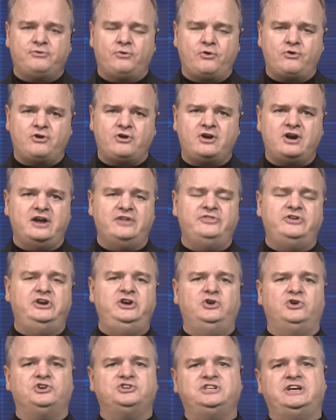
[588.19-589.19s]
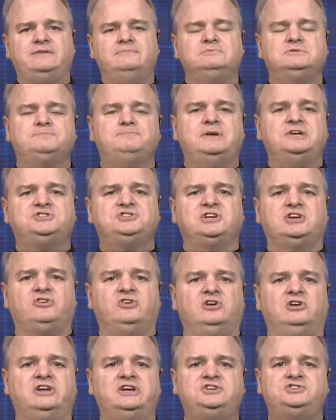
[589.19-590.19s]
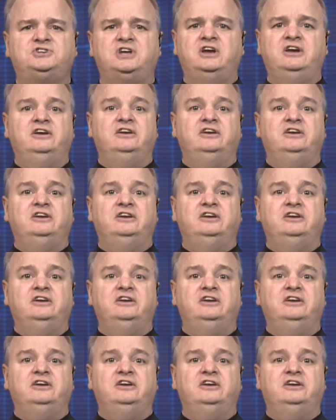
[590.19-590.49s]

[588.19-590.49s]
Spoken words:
four on the New York Times bestseller list,